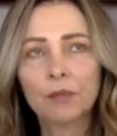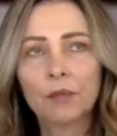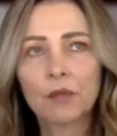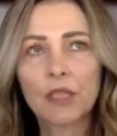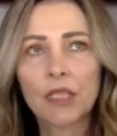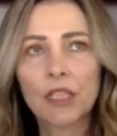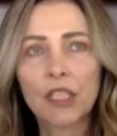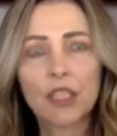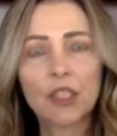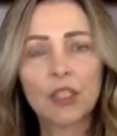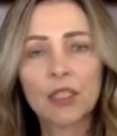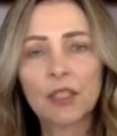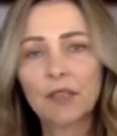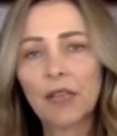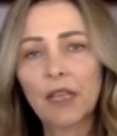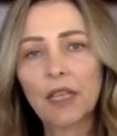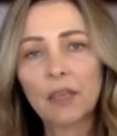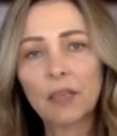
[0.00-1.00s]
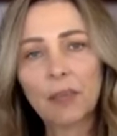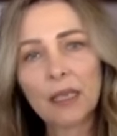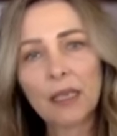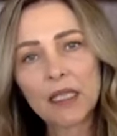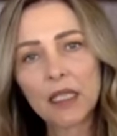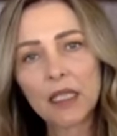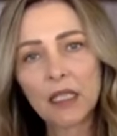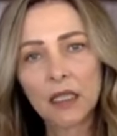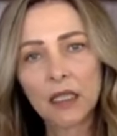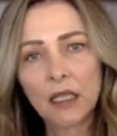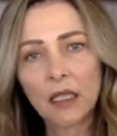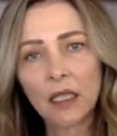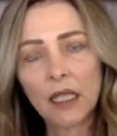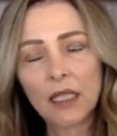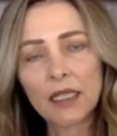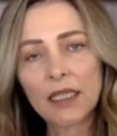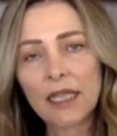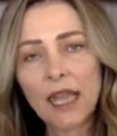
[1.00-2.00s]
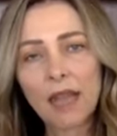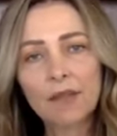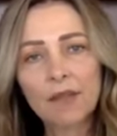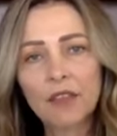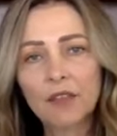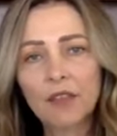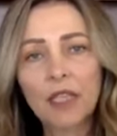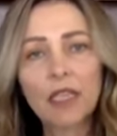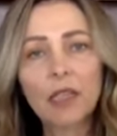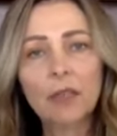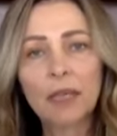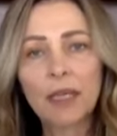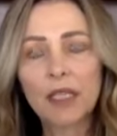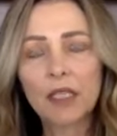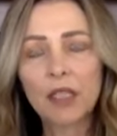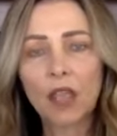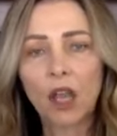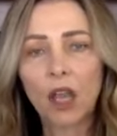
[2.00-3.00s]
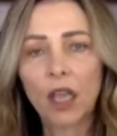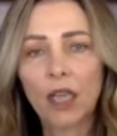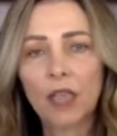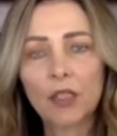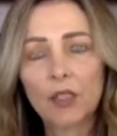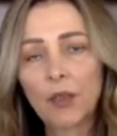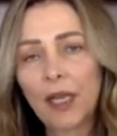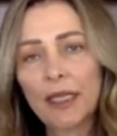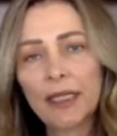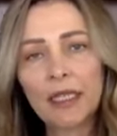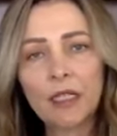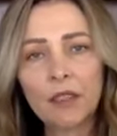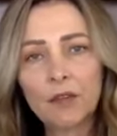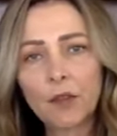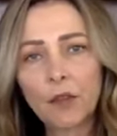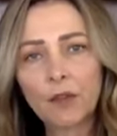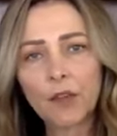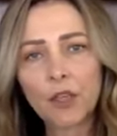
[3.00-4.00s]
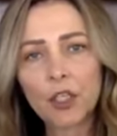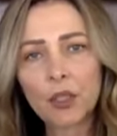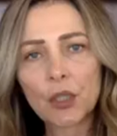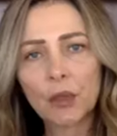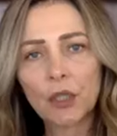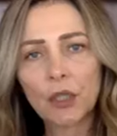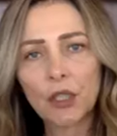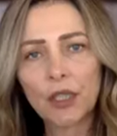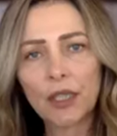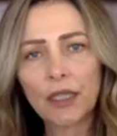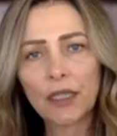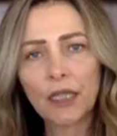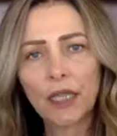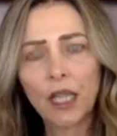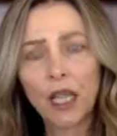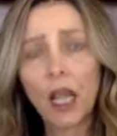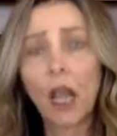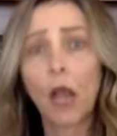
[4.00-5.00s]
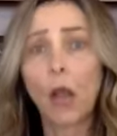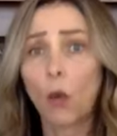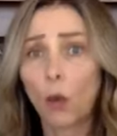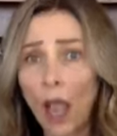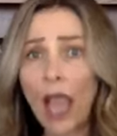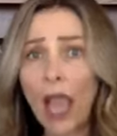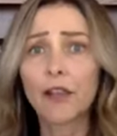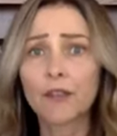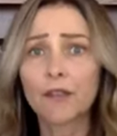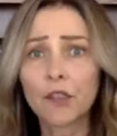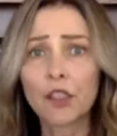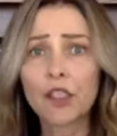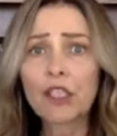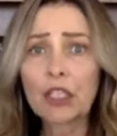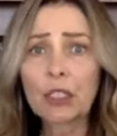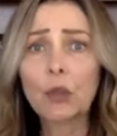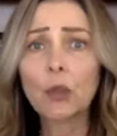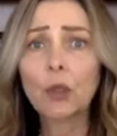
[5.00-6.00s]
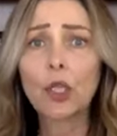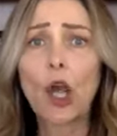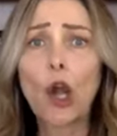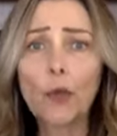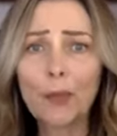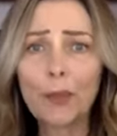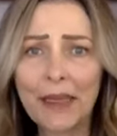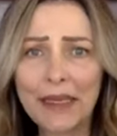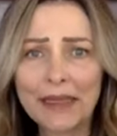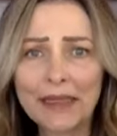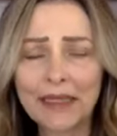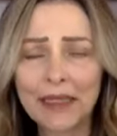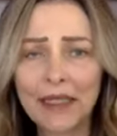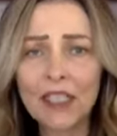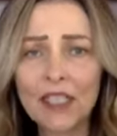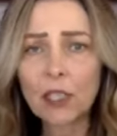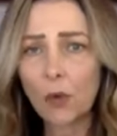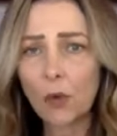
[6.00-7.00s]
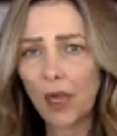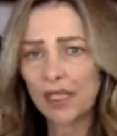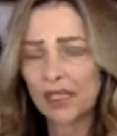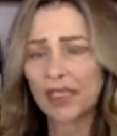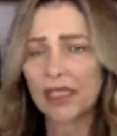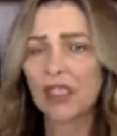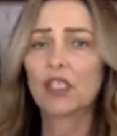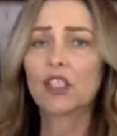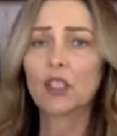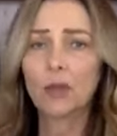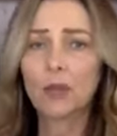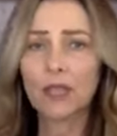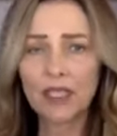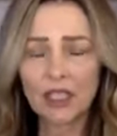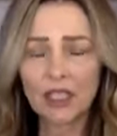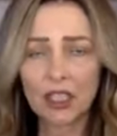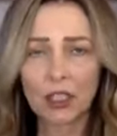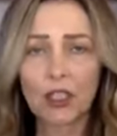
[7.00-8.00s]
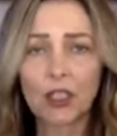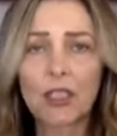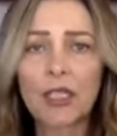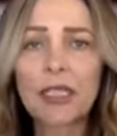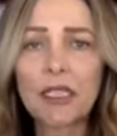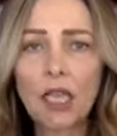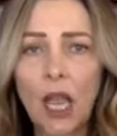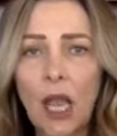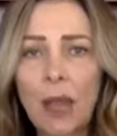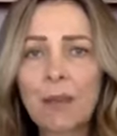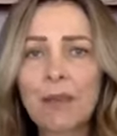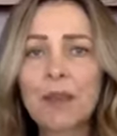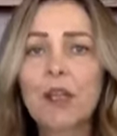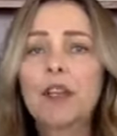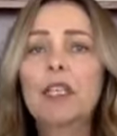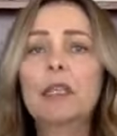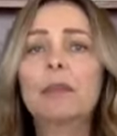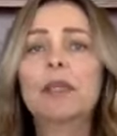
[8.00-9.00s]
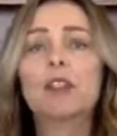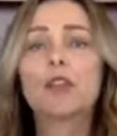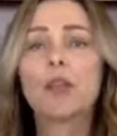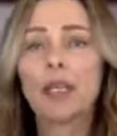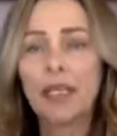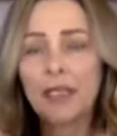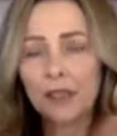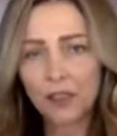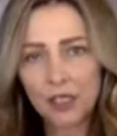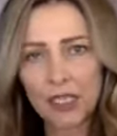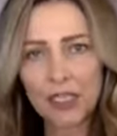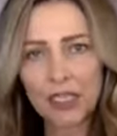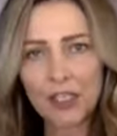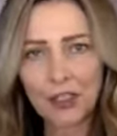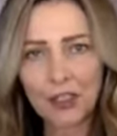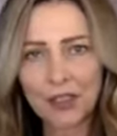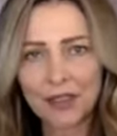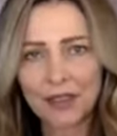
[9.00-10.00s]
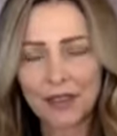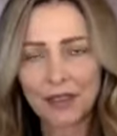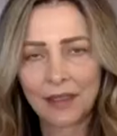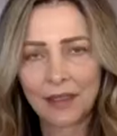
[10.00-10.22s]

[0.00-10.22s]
teacher development, staff development on training for virtual learning after school opened. So on students' learning time, they're gonna be training their teachers.